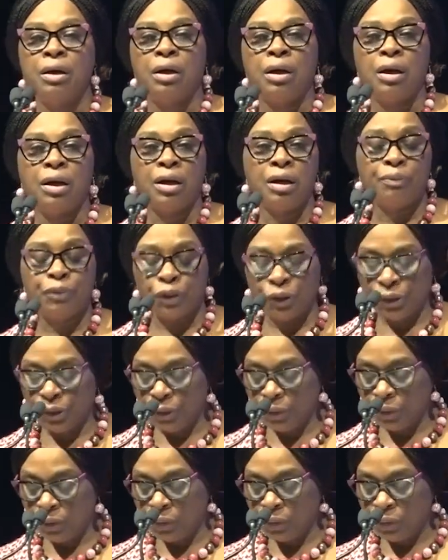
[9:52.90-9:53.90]
I'm
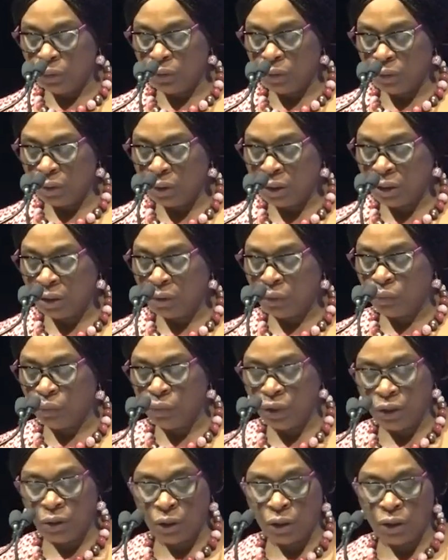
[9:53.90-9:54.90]
sure
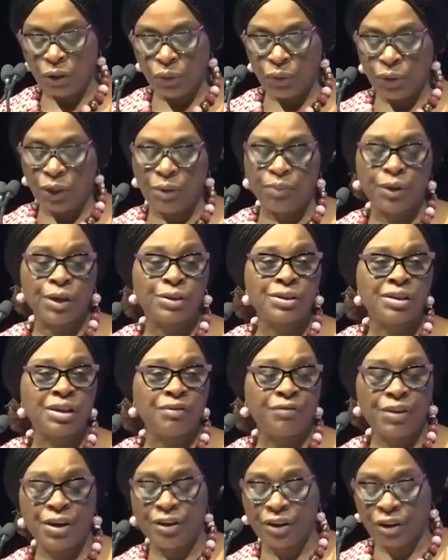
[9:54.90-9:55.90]
we all know about
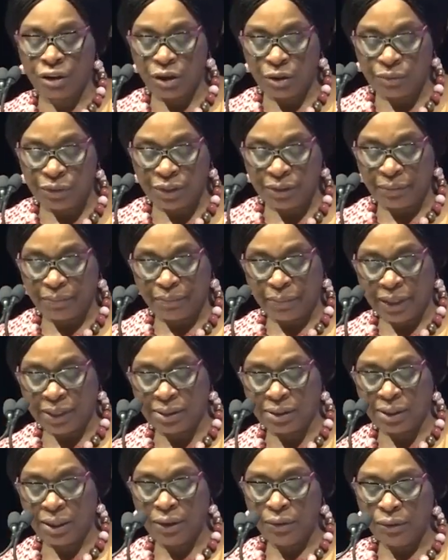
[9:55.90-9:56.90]
Safaricom's
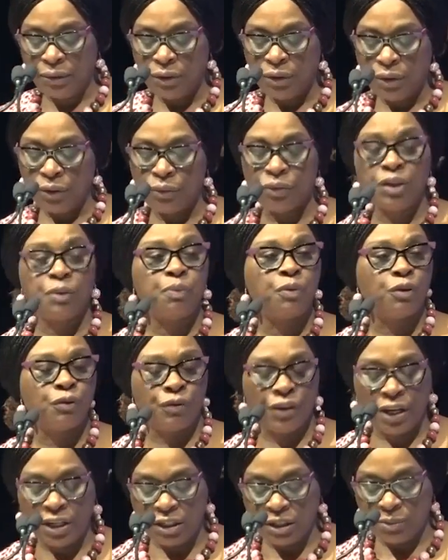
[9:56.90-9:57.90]
M-Pesa, which
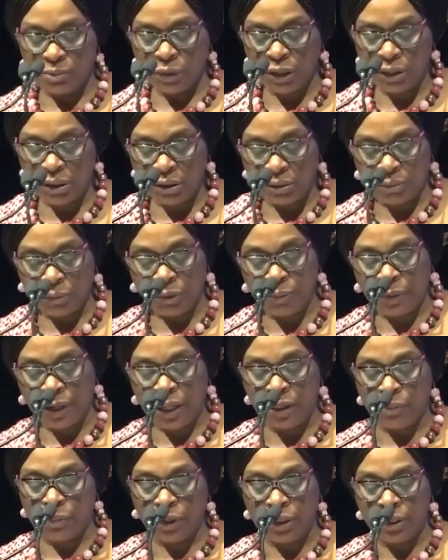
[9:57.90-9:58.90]
provides
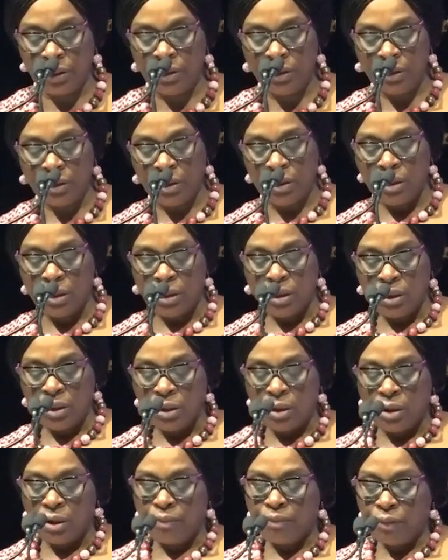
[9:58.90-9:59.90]
mobile money
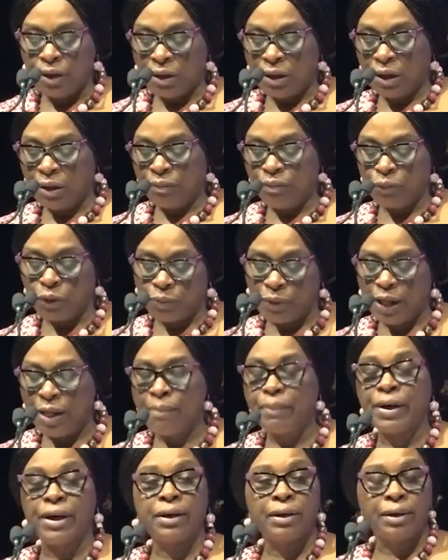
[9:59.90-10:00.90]
and mobile
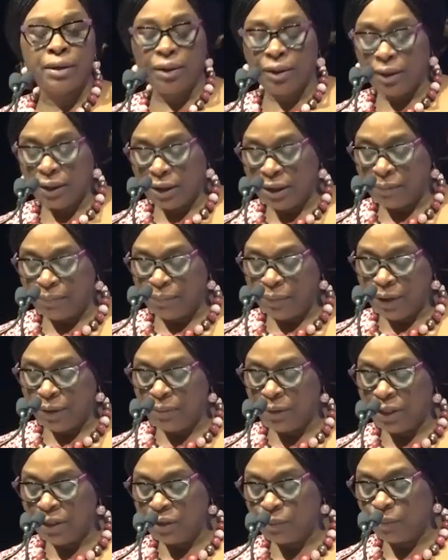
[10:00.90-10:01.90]
banking and
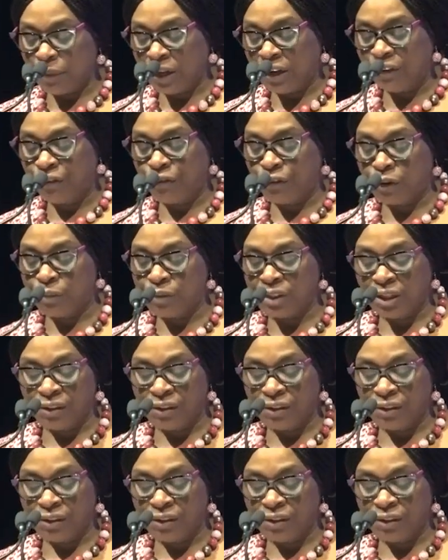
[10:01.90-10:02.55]
payment platforms